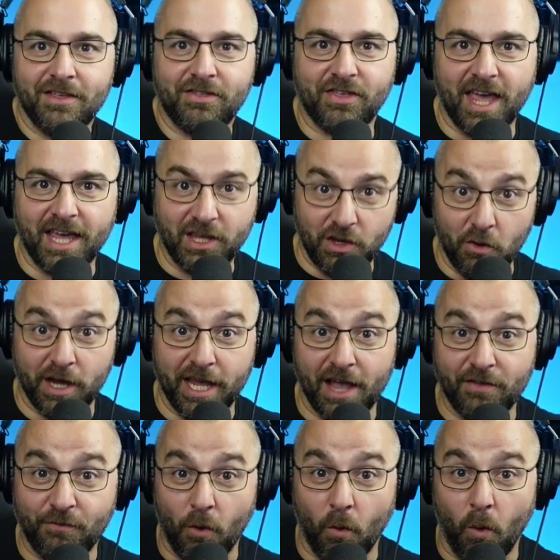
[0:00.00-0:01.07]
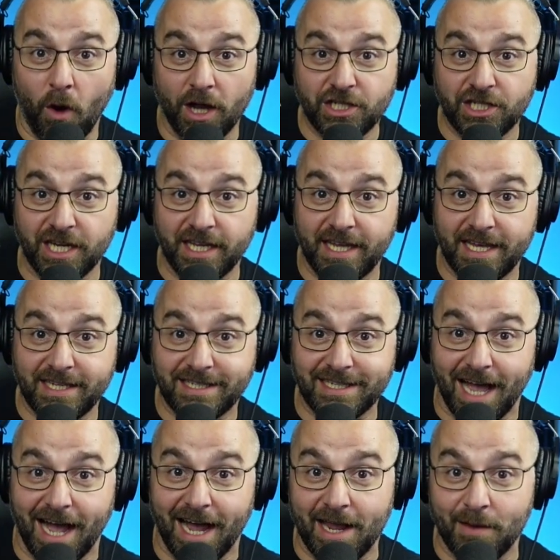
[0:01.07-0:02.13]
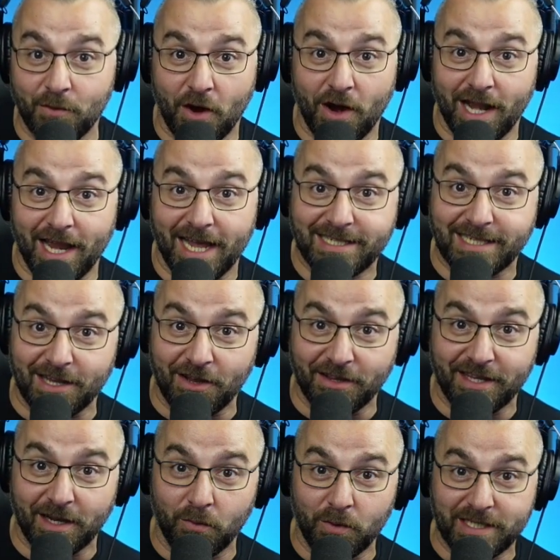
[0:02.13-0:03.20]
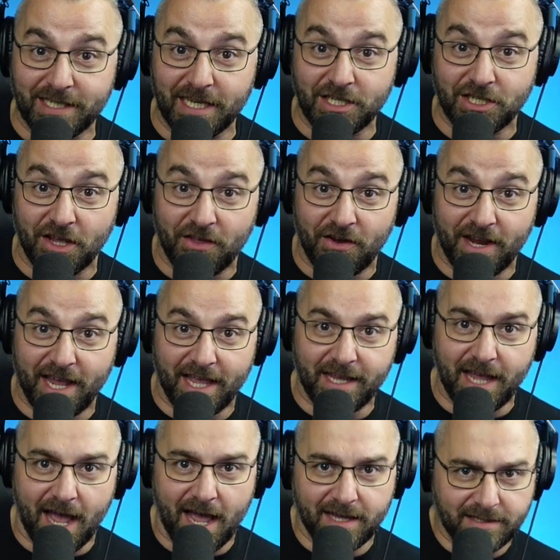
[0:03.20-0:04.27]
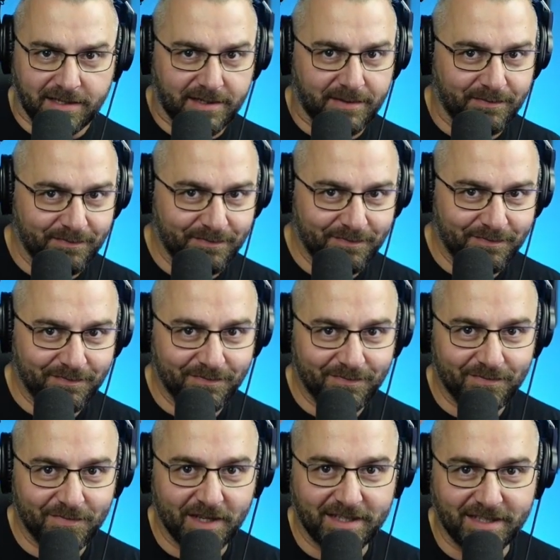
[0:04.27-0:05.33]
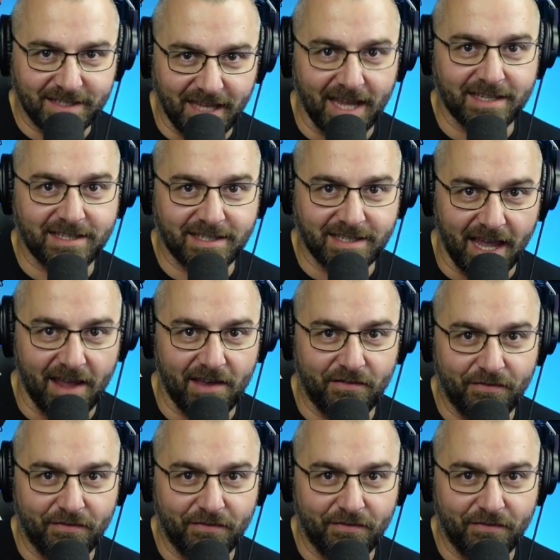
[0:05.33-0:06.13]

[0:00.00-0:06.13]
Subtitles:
Thank you again for watching this. I am Neuralex, and until we see each other again, guys, stay safe.